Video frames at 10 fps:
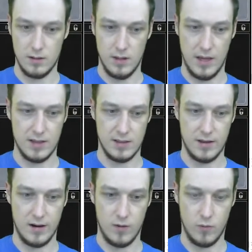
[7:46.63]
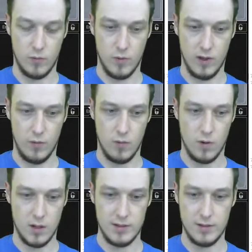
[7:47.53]
lands that I don't really
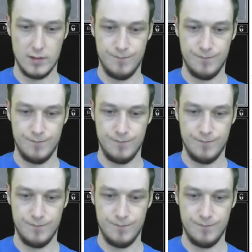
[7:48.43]
want.